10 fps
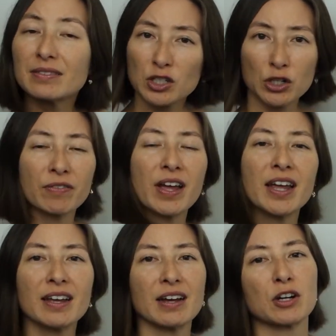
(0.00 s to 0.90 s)

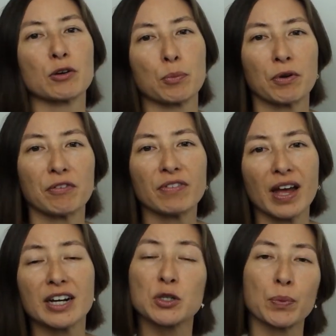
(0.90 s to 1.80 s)
survey a group of
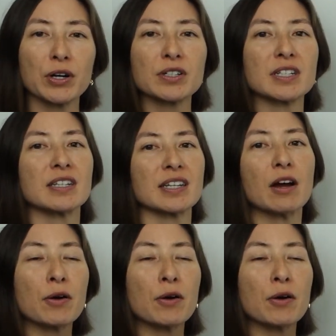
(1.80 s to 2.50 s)
experts and say,